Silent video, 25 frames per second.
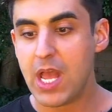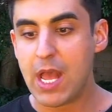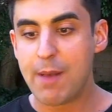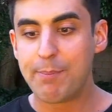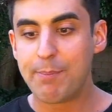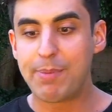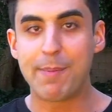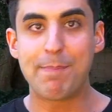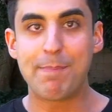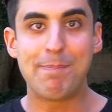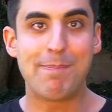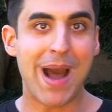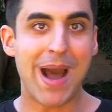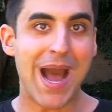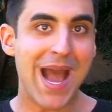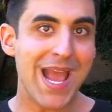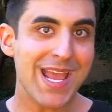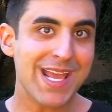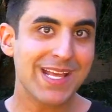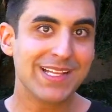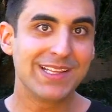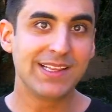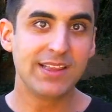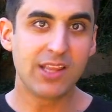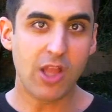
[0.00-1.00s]
But by
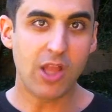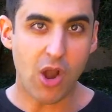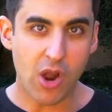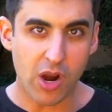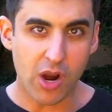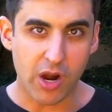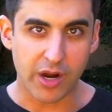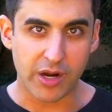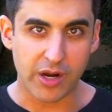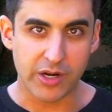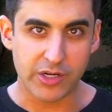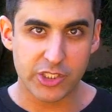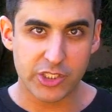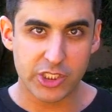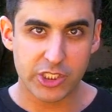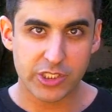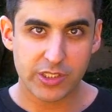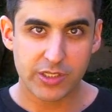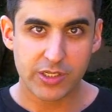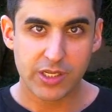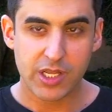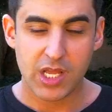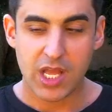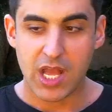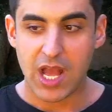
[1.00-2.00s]
and large,
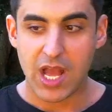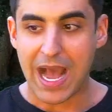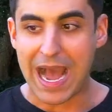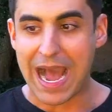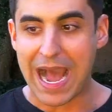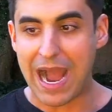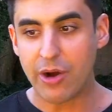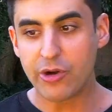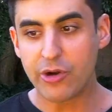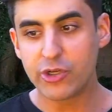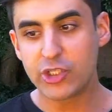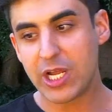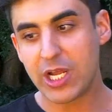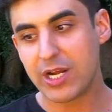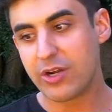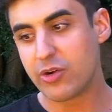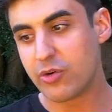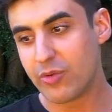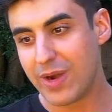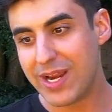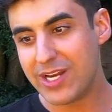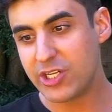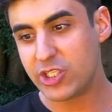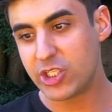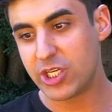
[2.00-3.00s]
our
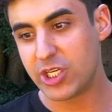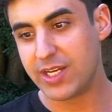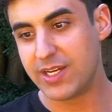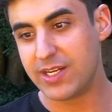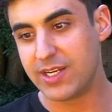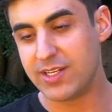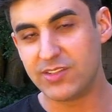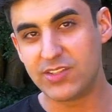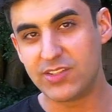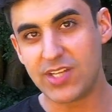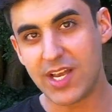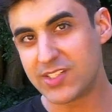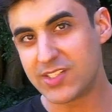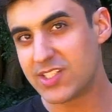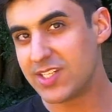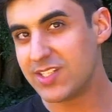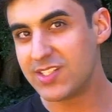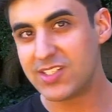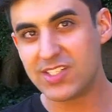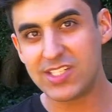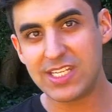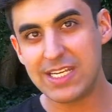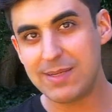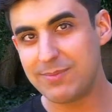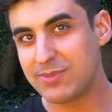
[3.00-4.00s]
generation doesn't
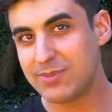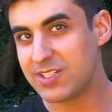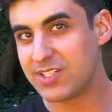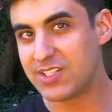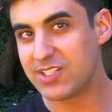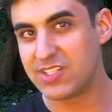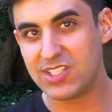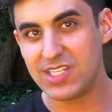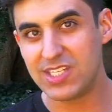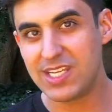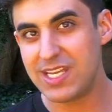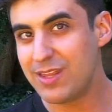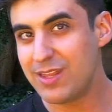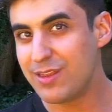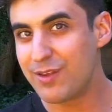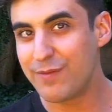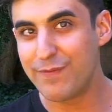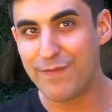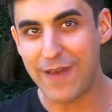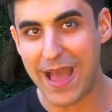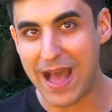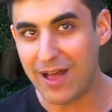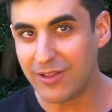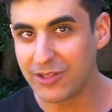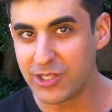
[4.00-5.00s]
seem to see the
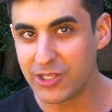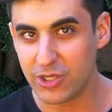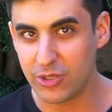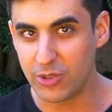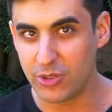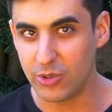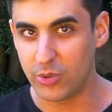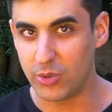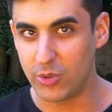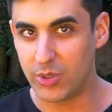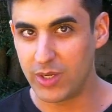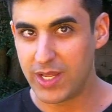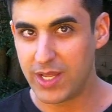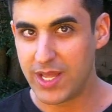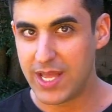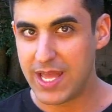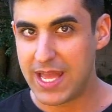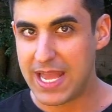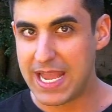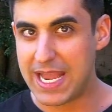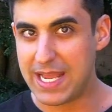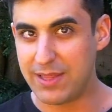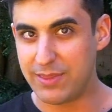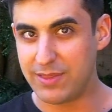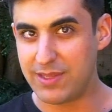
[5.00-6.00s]
value
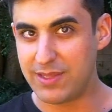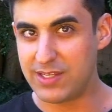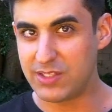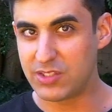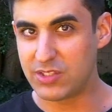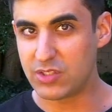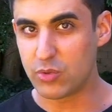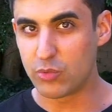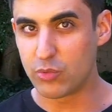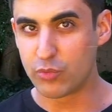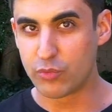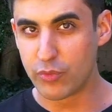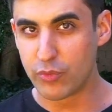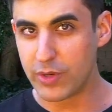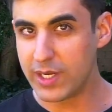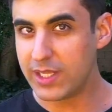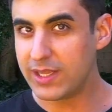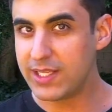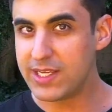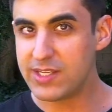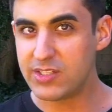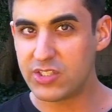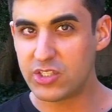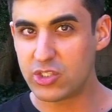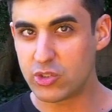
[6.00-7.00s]
in these
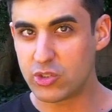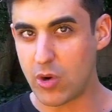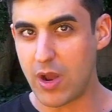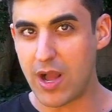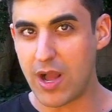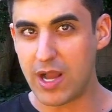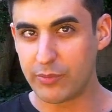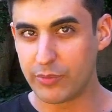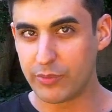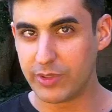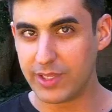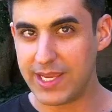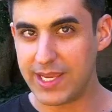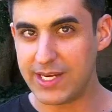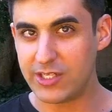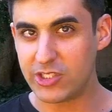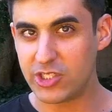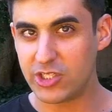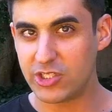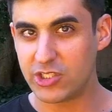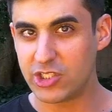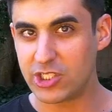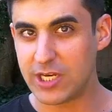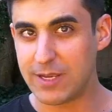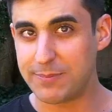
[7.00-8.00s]
really strong
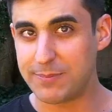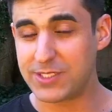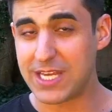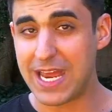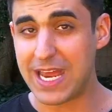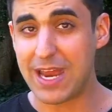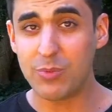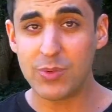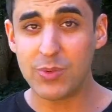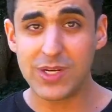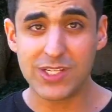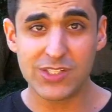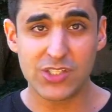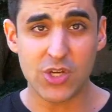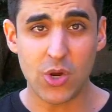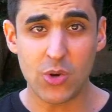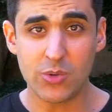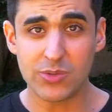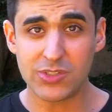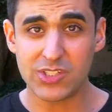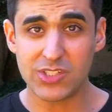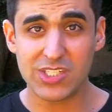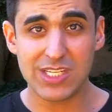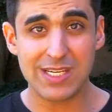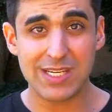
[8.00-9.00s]
relationships, and we
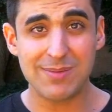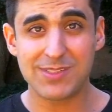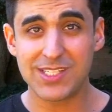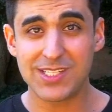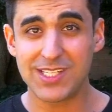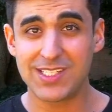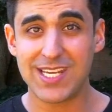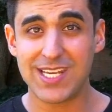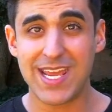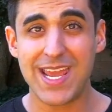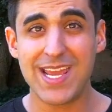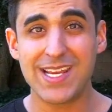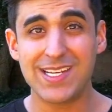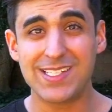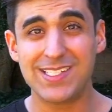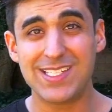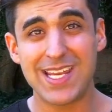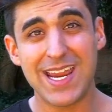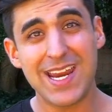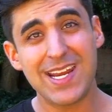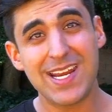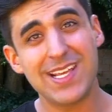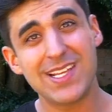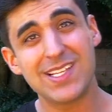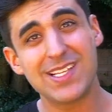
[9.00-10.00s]
don't seem to take
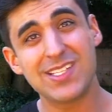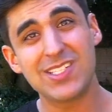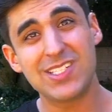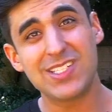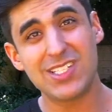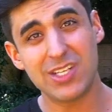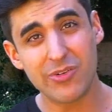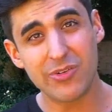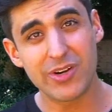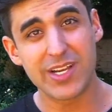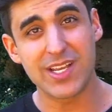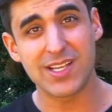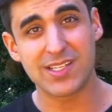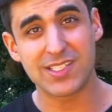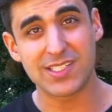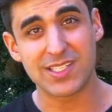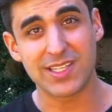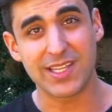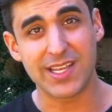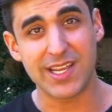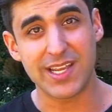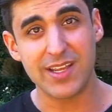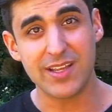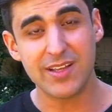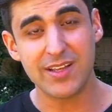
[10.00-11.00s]
dating
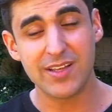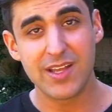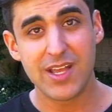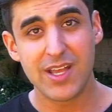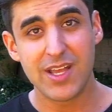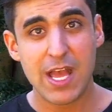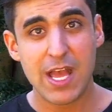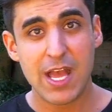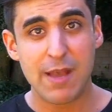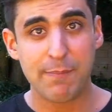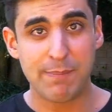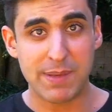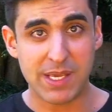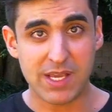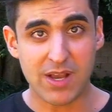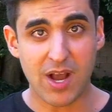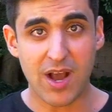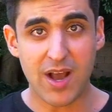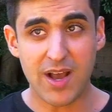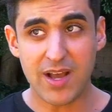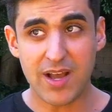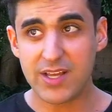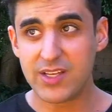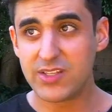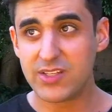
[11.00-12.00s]
seriously
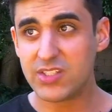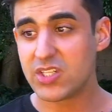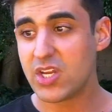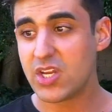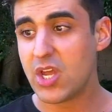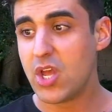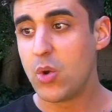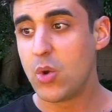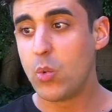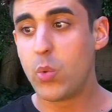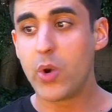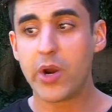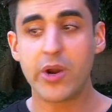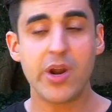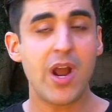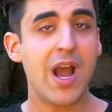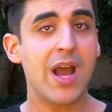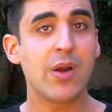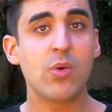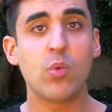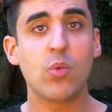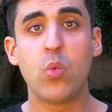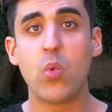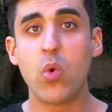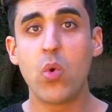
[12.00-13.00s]
because we're
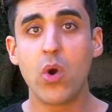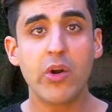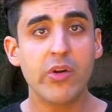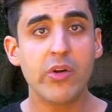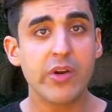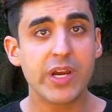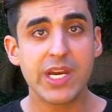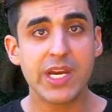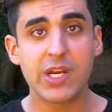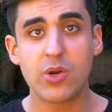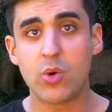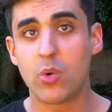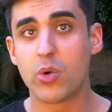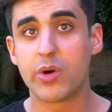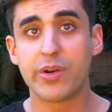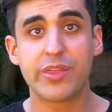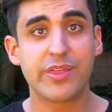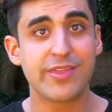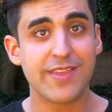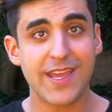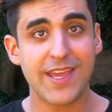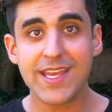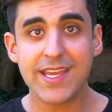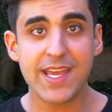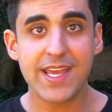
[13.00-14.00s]
not worried or
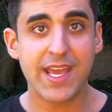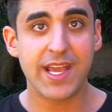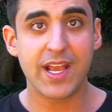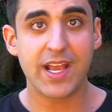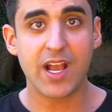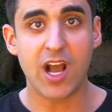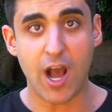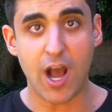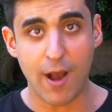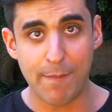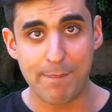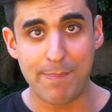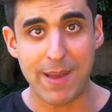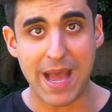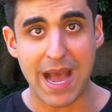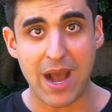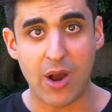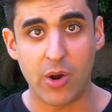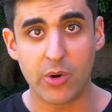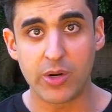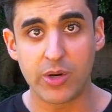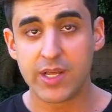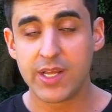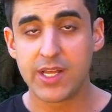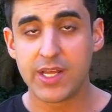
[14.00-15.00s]
thinking
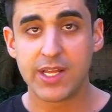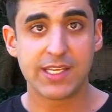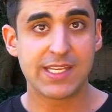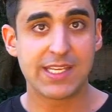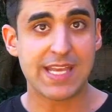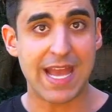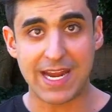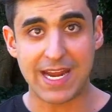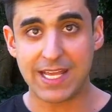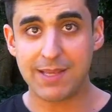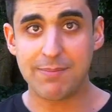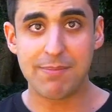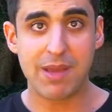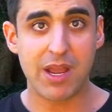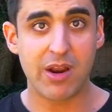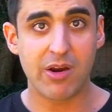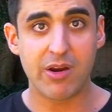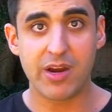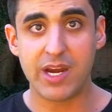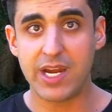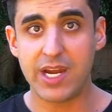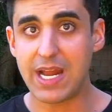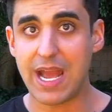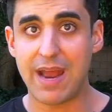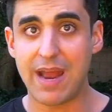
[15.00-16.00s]
about getting
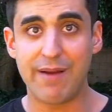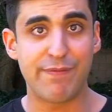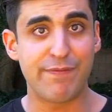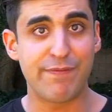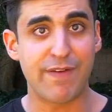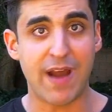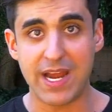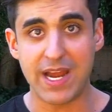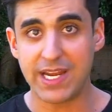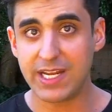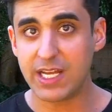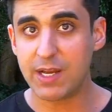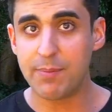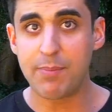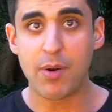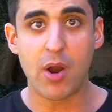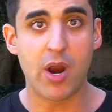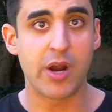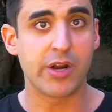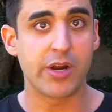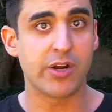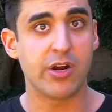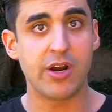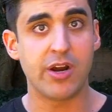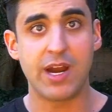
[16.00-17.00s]
married and finding a
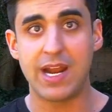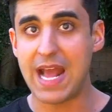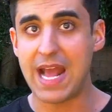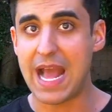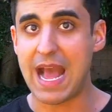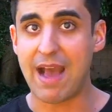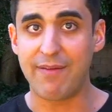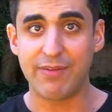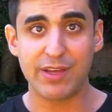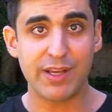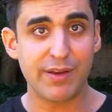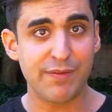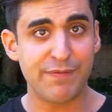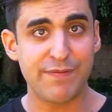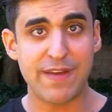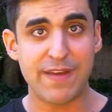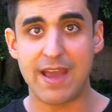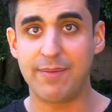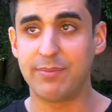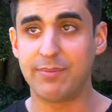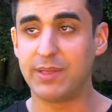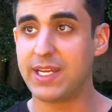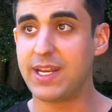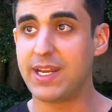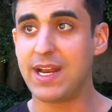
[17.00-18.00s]
partner and having a
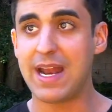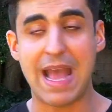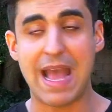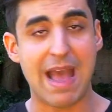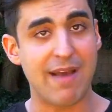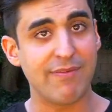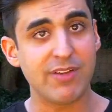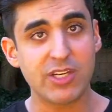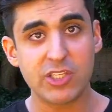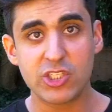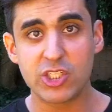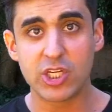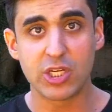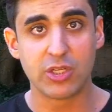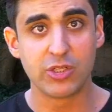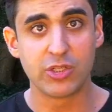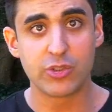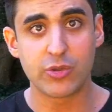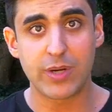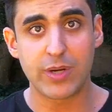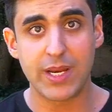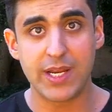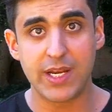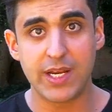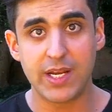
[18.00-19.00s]
family and having
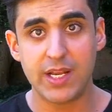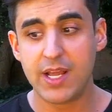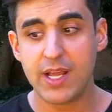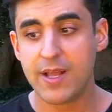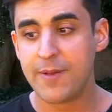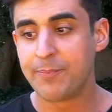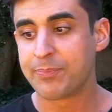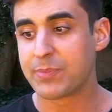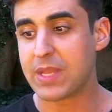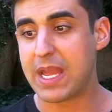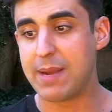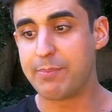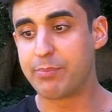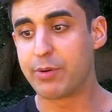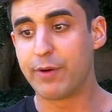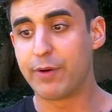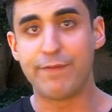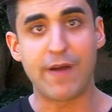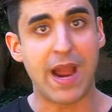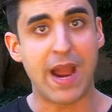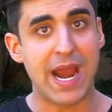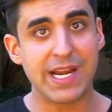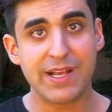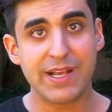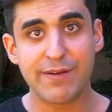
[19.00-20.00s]
children and
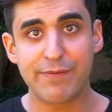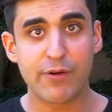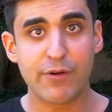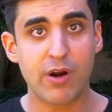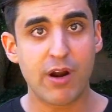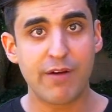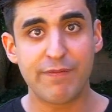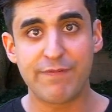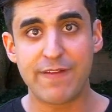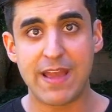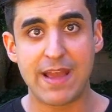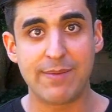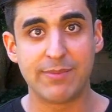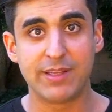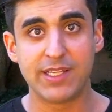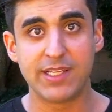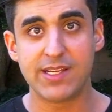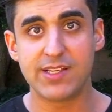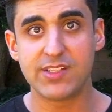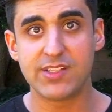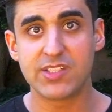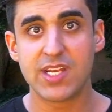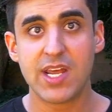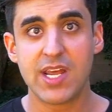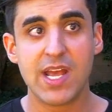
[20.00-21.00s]
providing for our
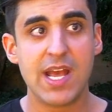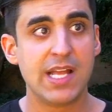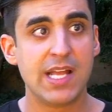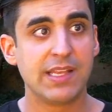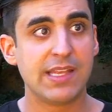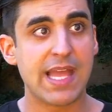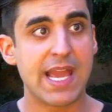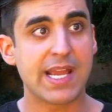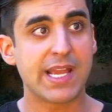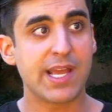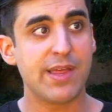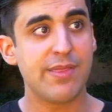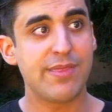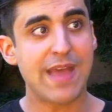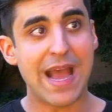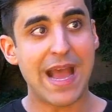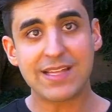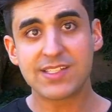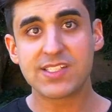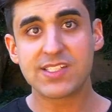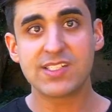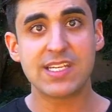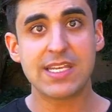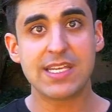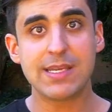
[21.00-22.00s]
families. Like
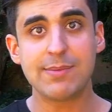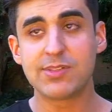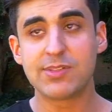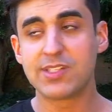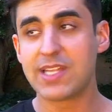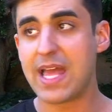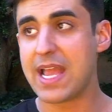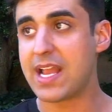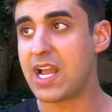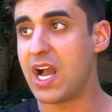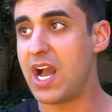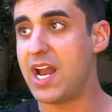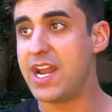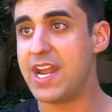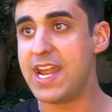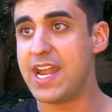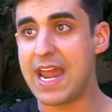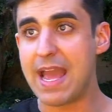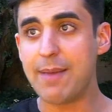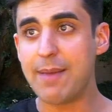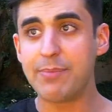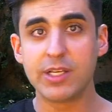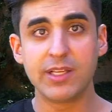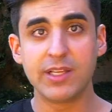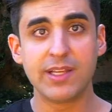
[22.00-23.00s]
that seems like a
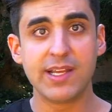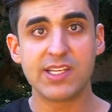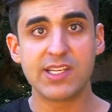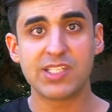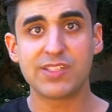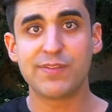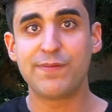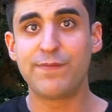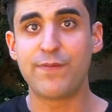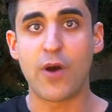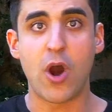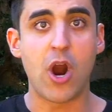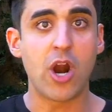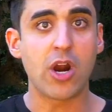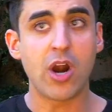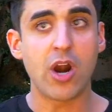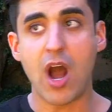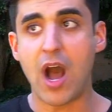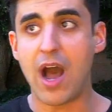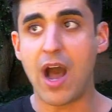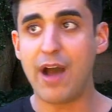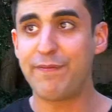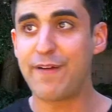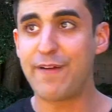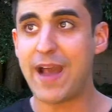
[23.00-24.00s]
nebulous, far
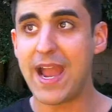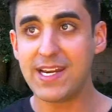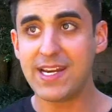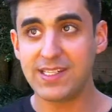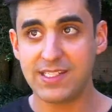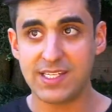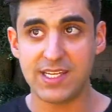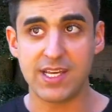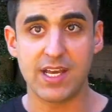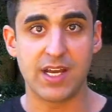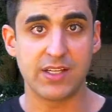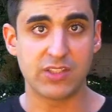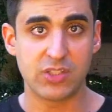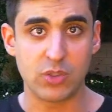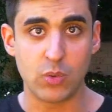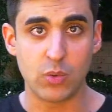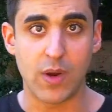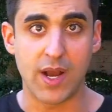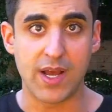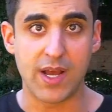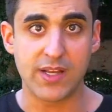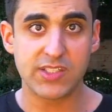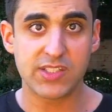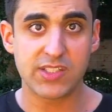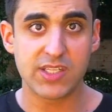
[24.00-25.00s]
off idea to
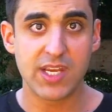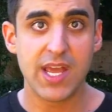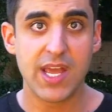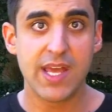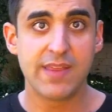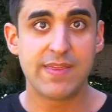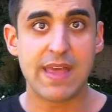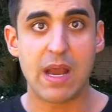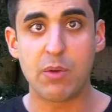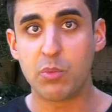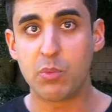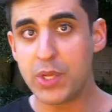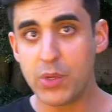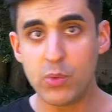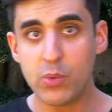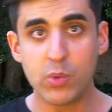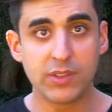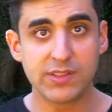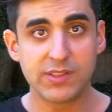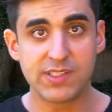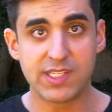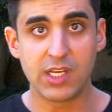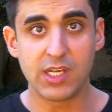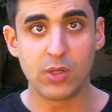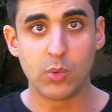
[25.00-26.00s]
us that we
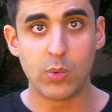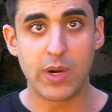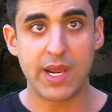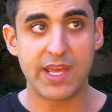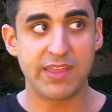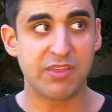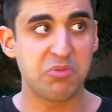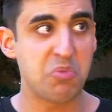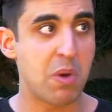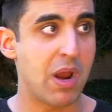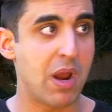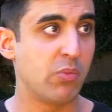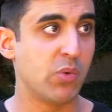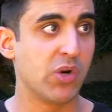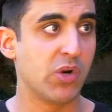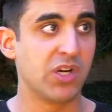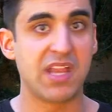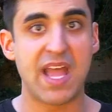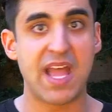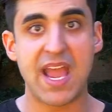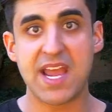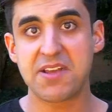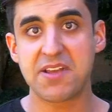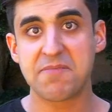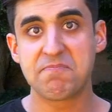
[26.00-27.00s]
will deal with when we're
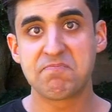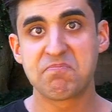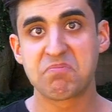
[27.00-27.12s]
like